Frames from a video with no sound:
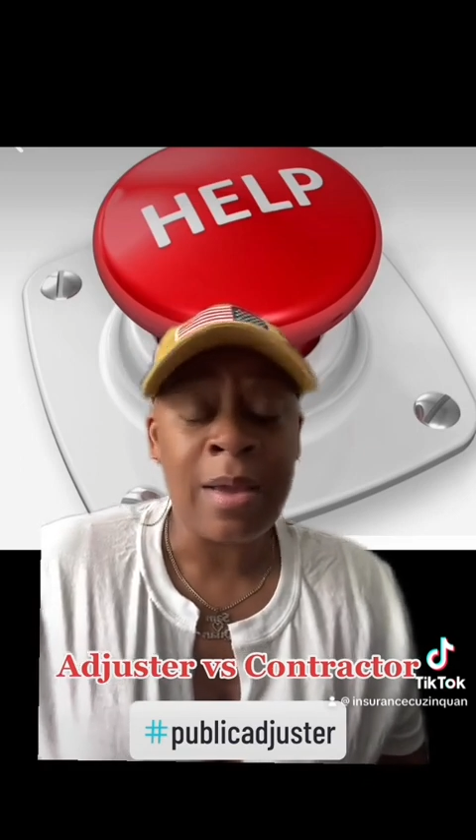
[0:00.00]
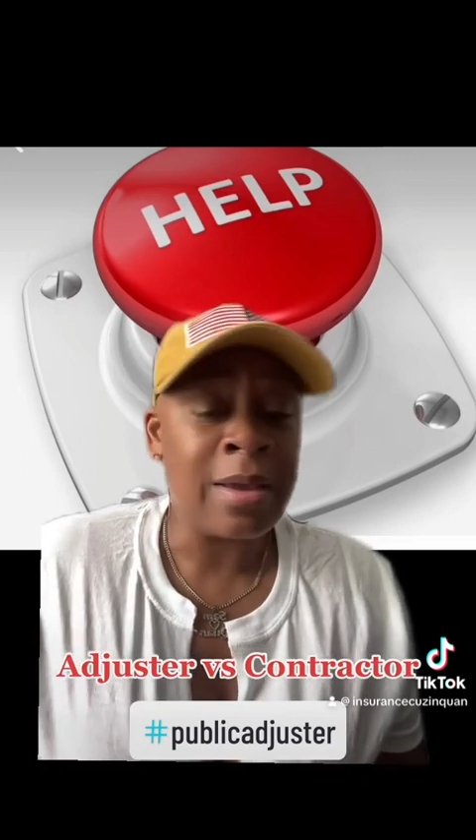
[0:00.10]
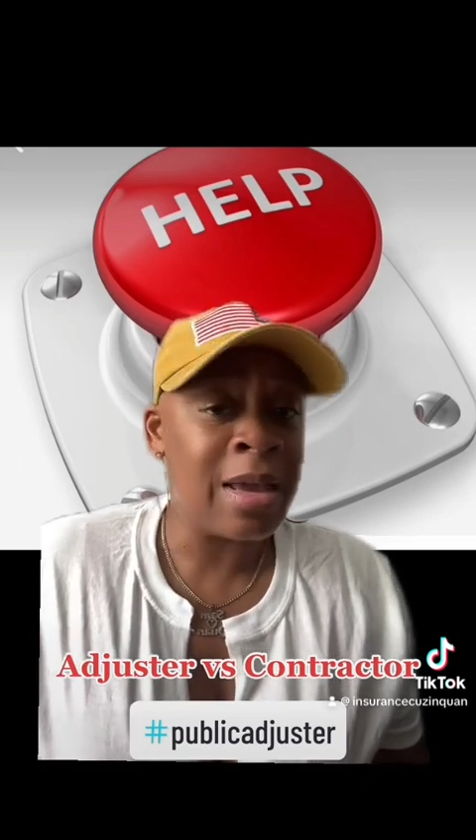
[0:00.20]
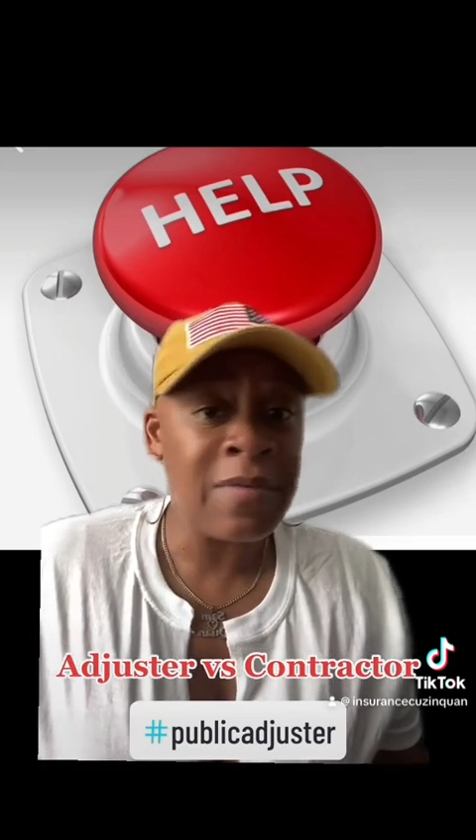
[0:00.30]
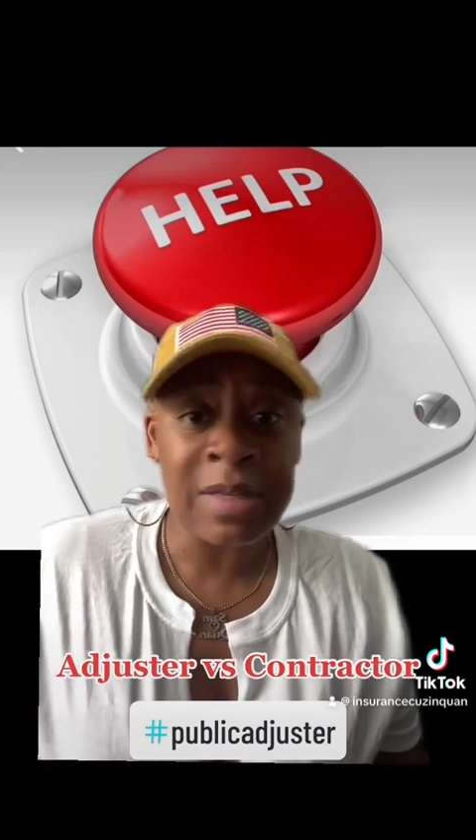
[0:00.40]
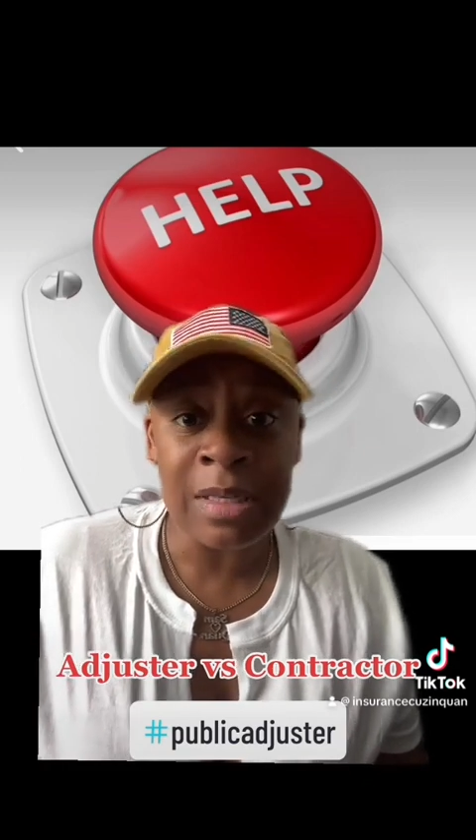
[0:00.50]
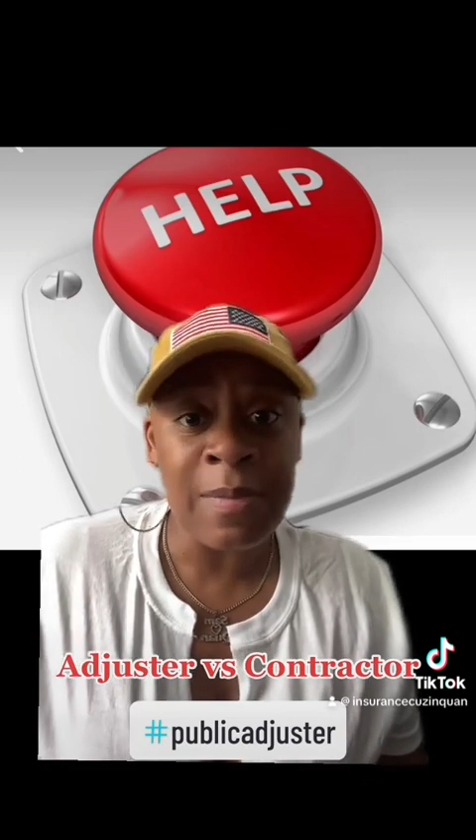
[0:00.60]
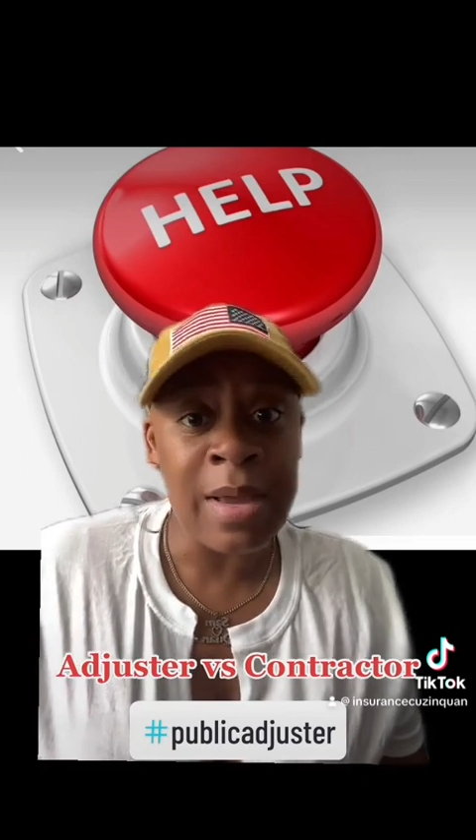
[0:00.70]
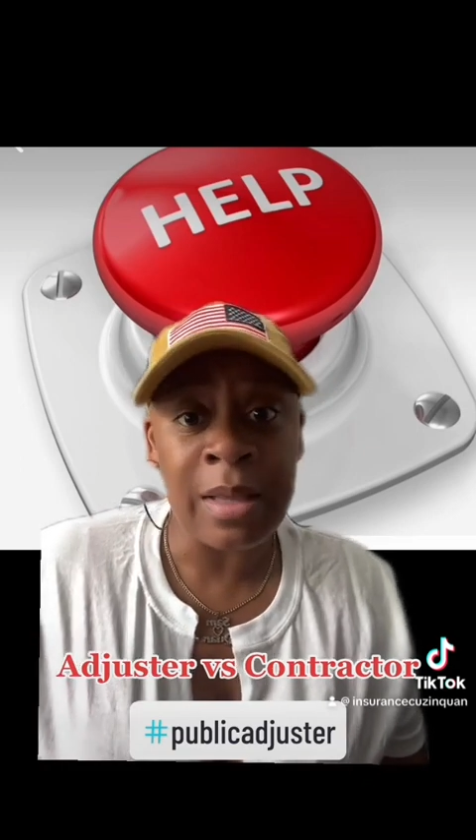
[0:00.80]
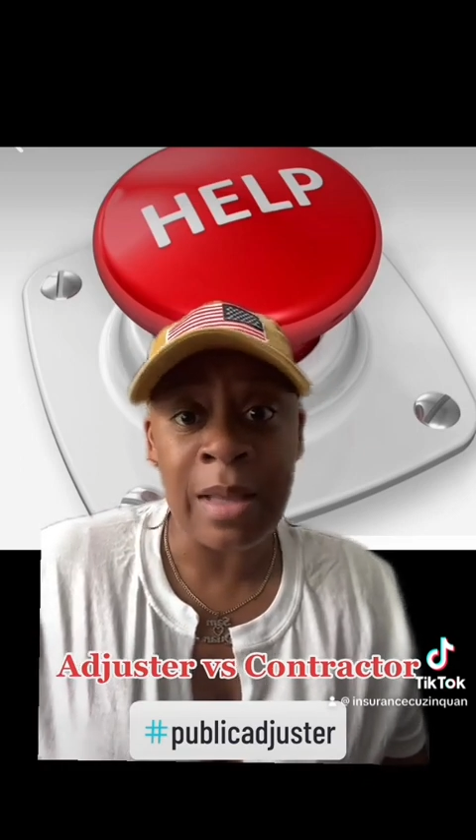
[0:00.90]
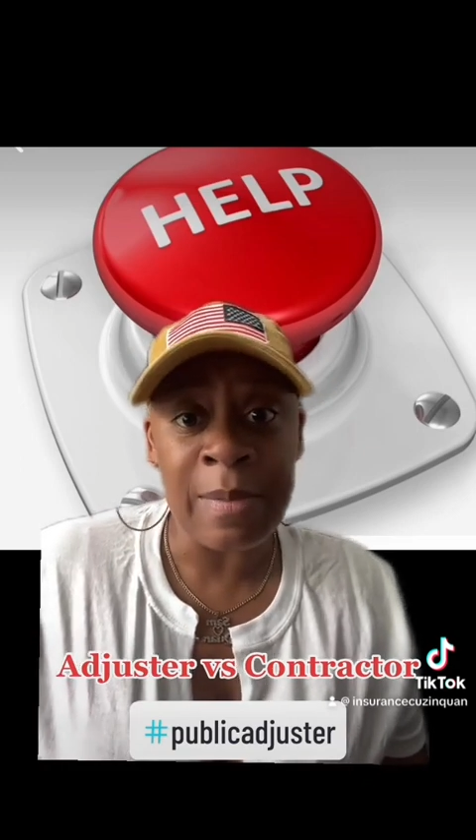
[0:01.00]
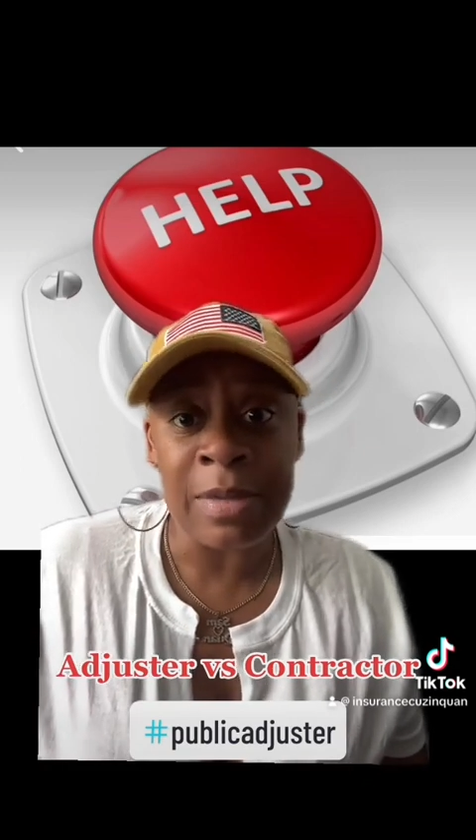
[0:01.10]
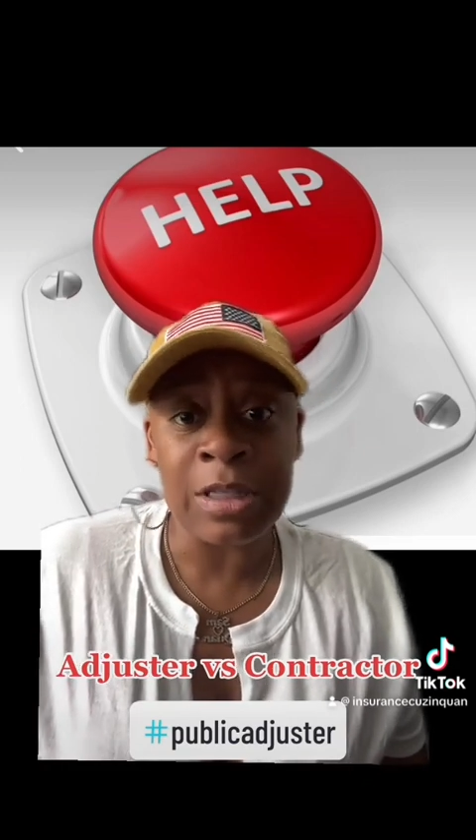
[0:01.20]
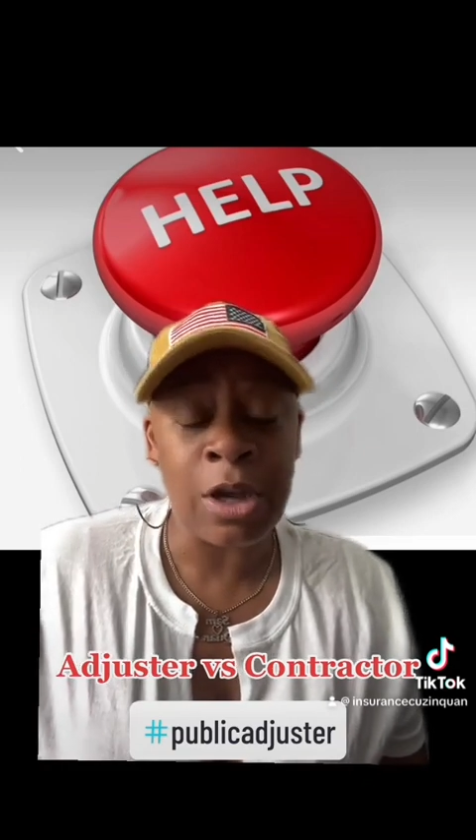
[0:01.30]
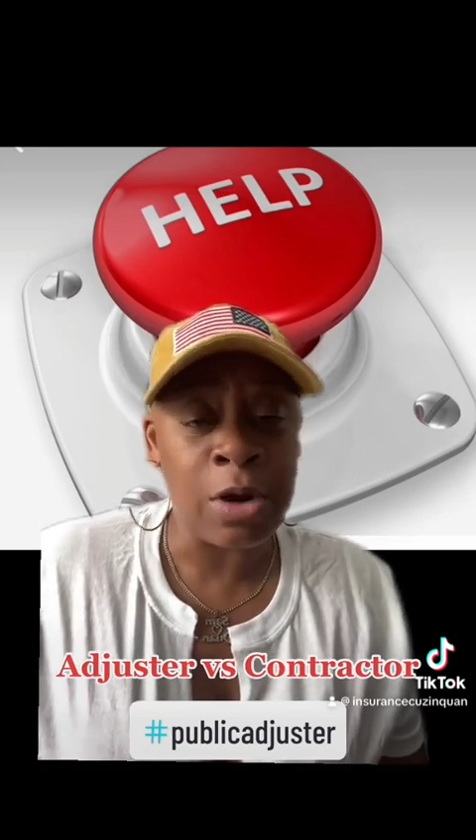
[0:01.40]
Give it to me in
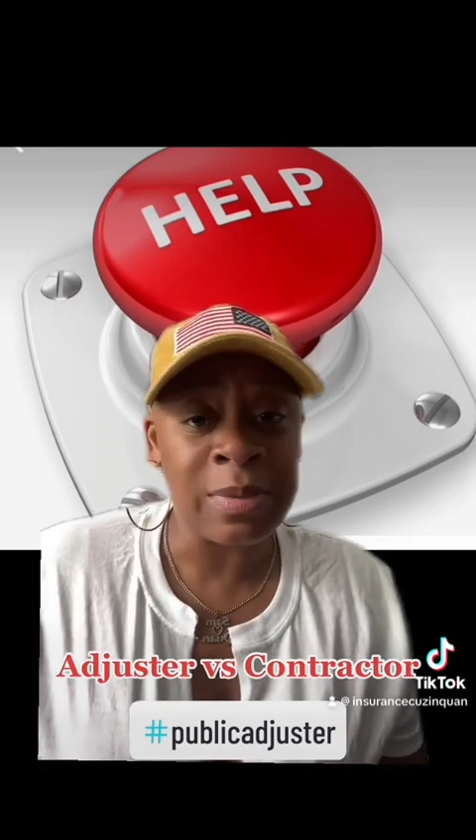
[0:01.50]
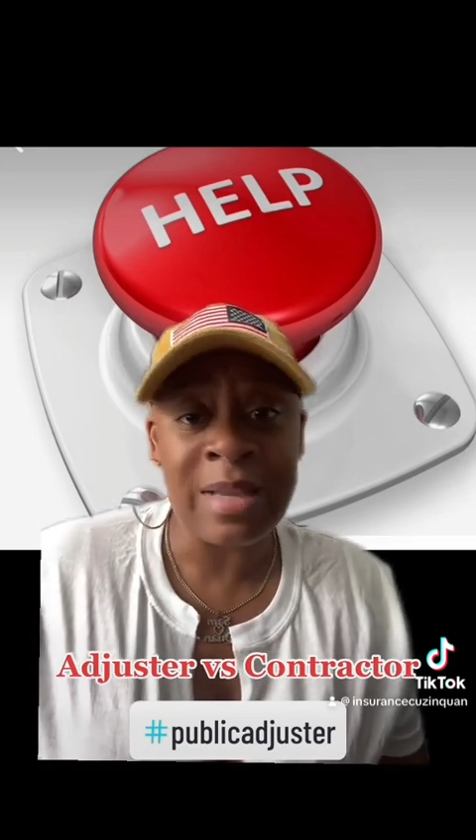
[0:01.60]
layman's terms.